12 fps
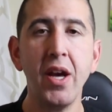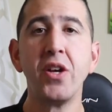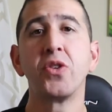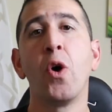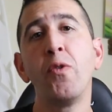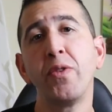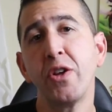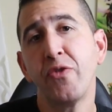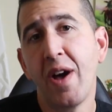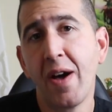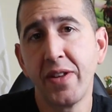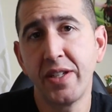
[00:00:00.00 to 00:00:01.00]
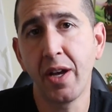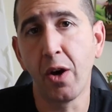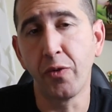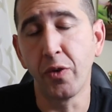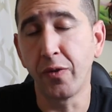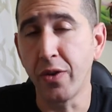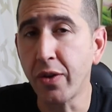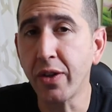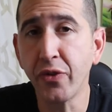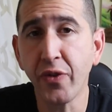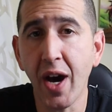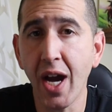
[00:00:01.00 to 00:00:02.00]
So hopefully you found this helpful. If you can
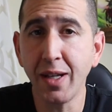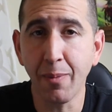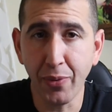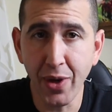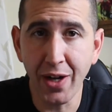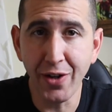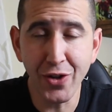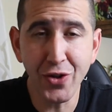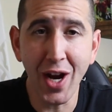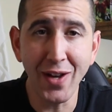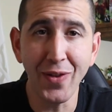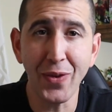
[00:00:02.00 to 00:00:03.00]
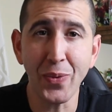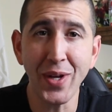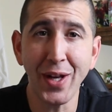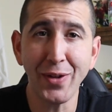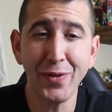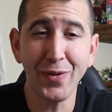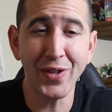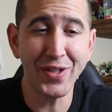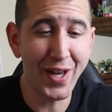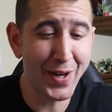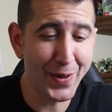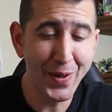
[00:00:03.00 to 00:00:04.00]
find a Predator Triton 300 for
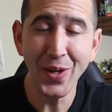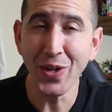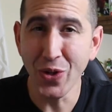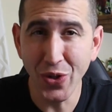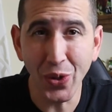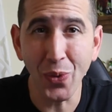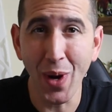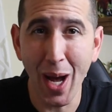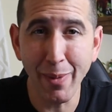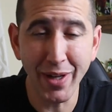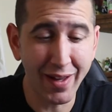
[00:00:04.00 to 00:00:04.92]
sale, you should grab it.